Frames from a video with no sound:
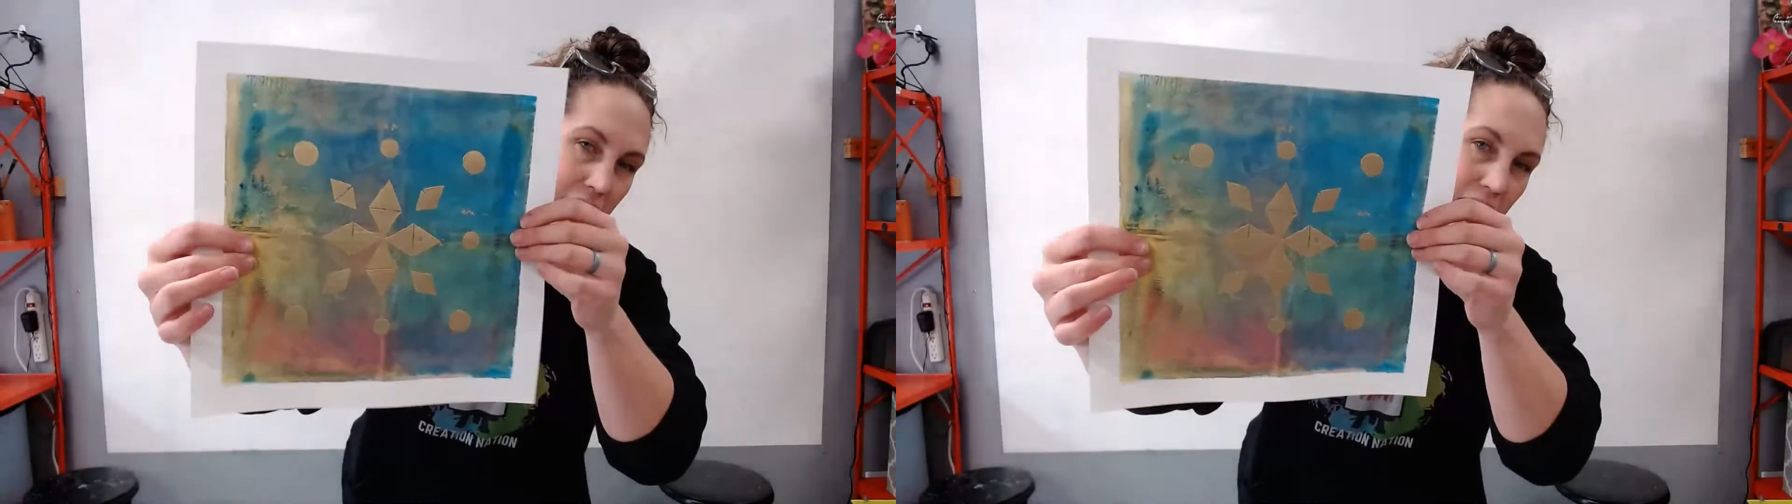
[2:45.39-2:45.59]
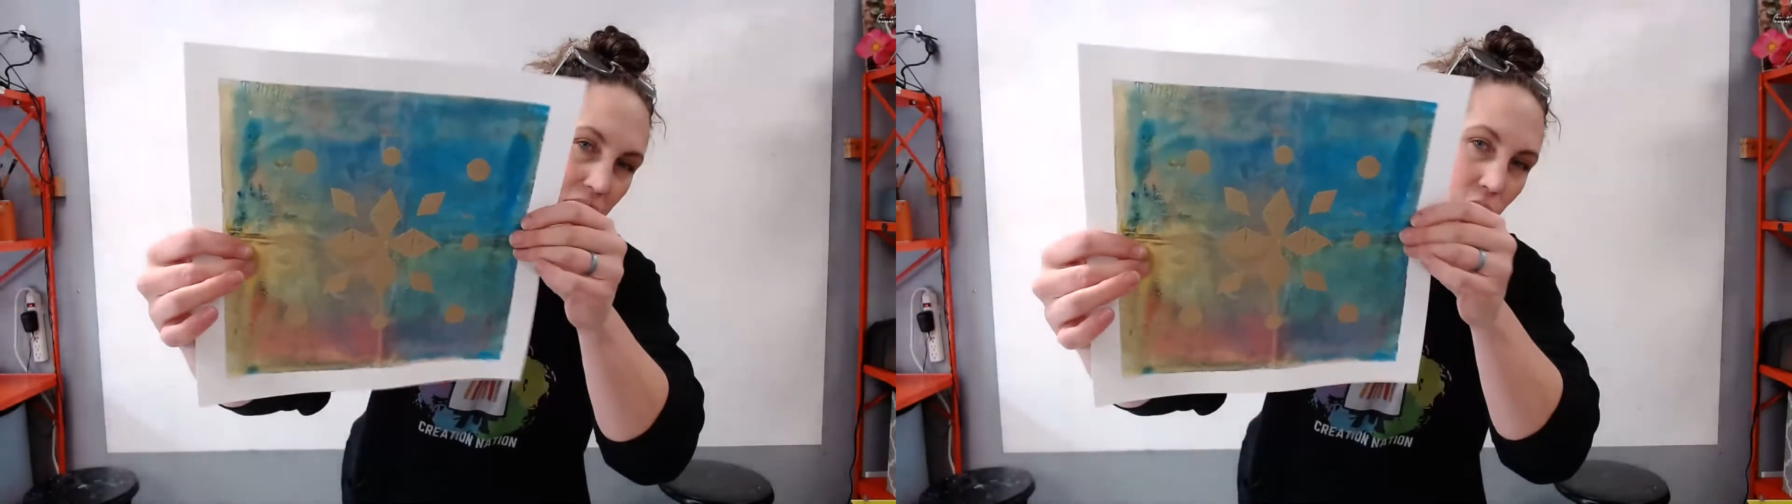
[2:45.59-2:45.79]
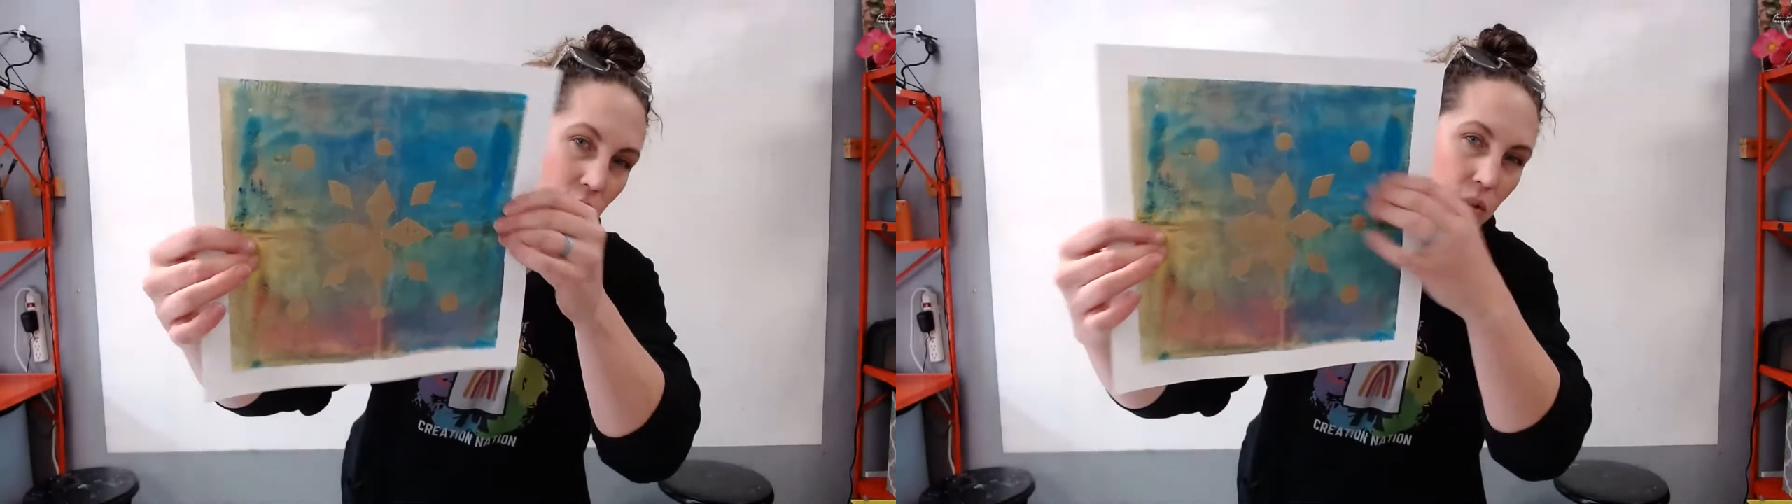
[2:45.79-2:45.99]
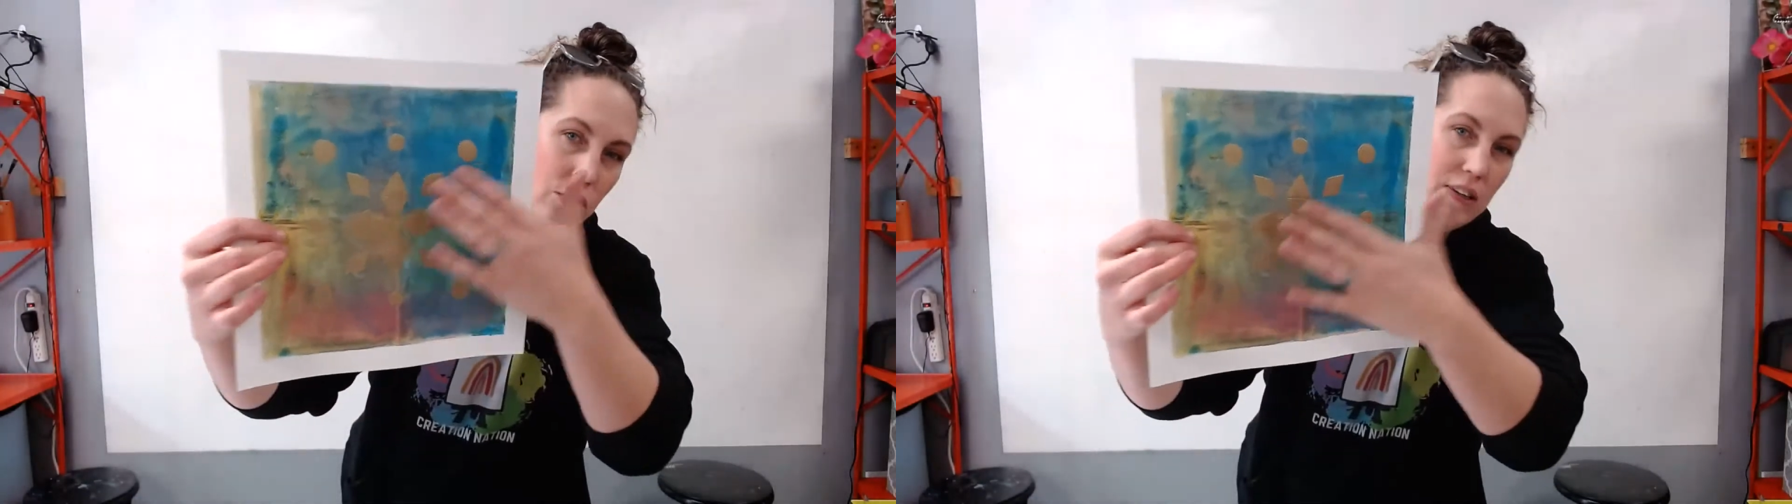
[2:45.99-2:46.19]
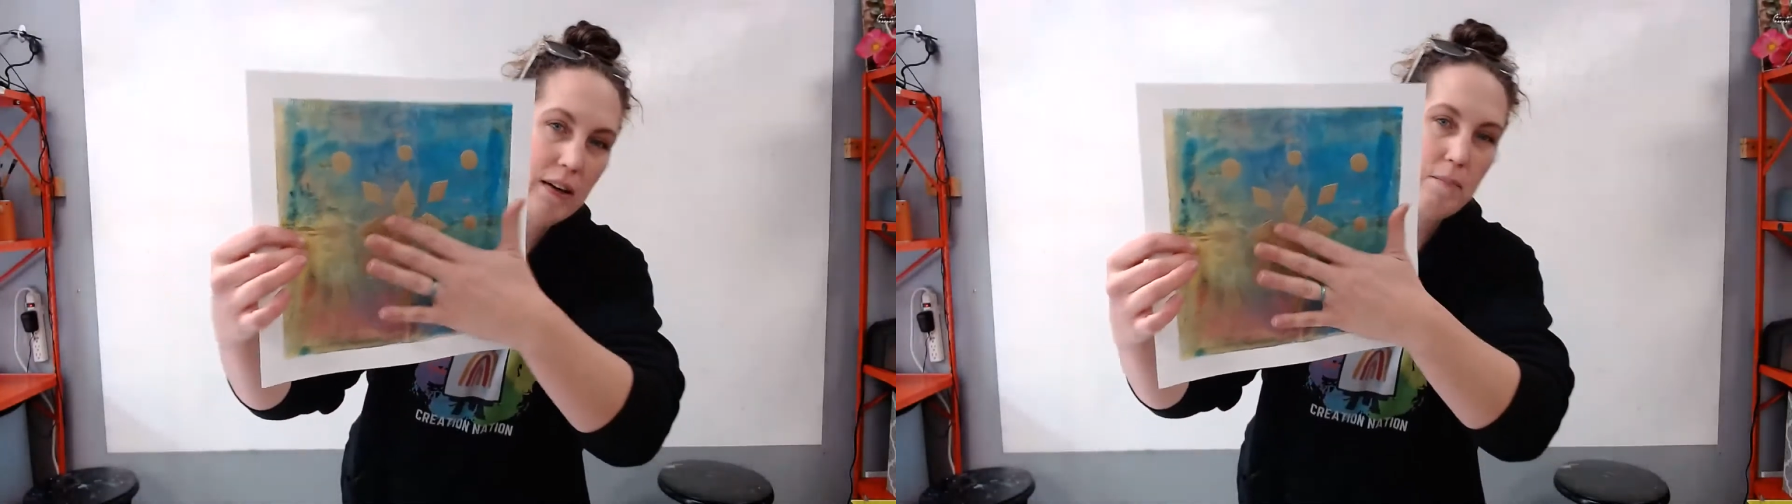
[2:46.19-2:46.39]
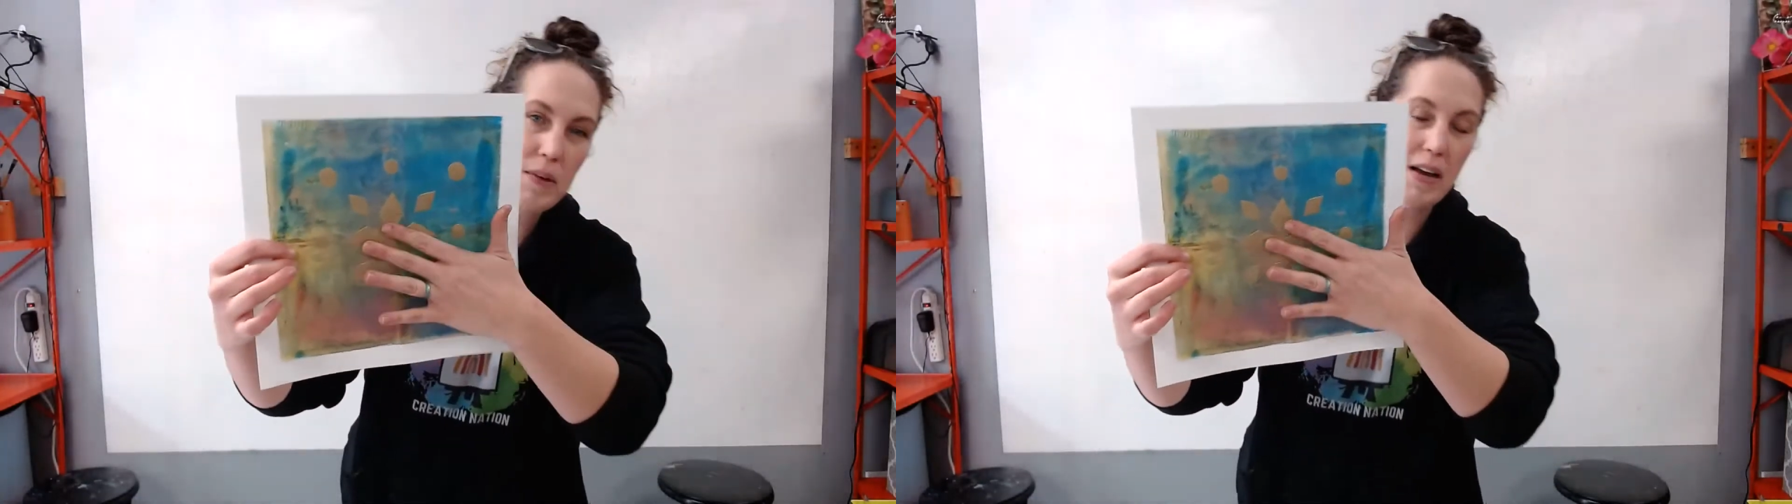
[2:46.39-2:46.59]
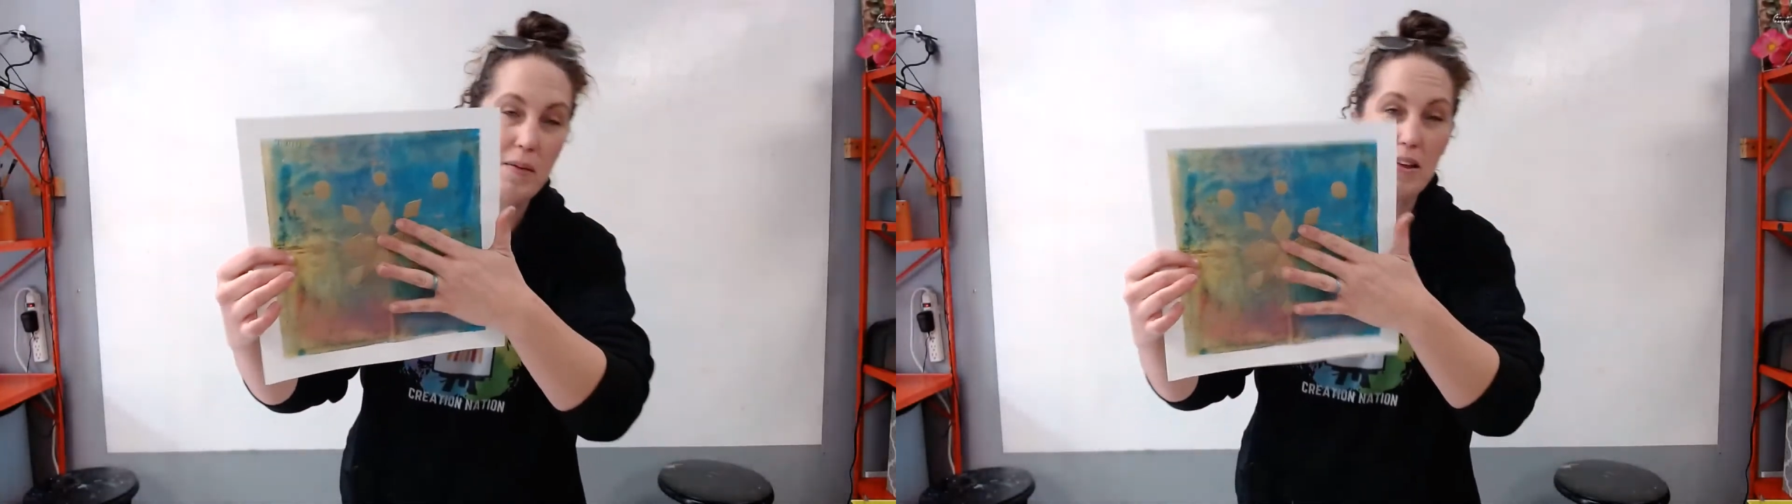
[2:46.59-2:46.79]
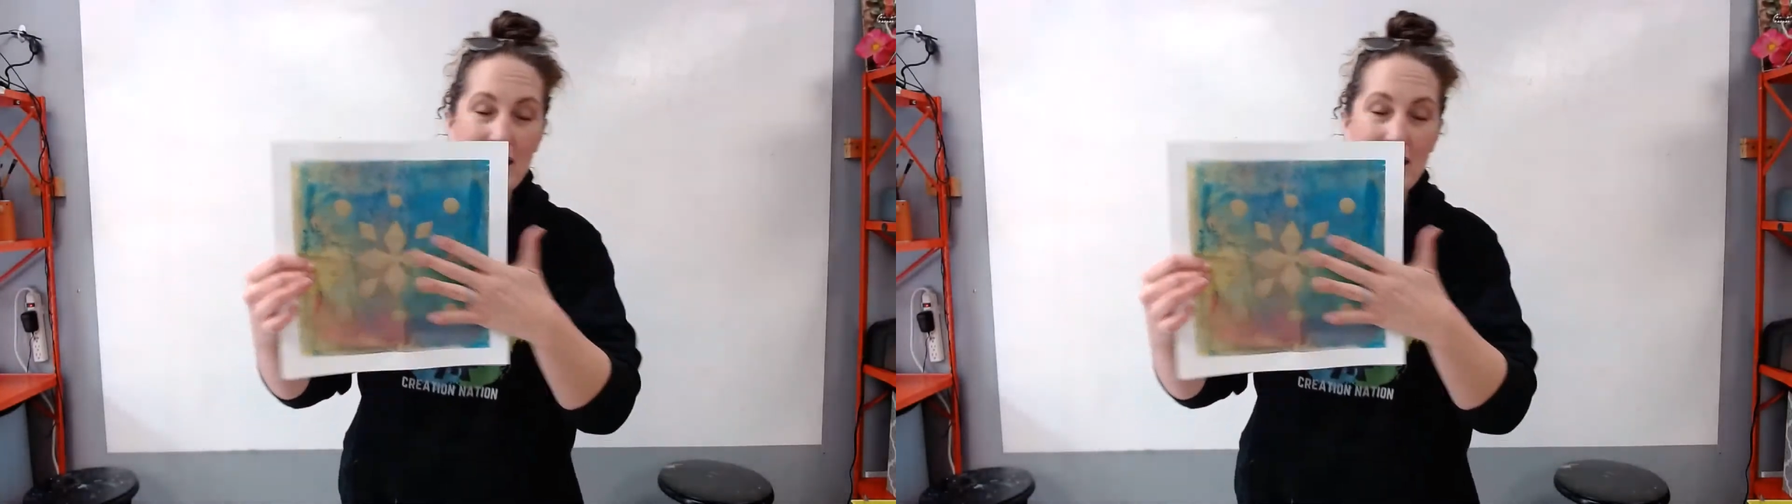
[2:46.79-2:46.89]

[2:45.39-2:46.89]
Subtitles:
And gold. And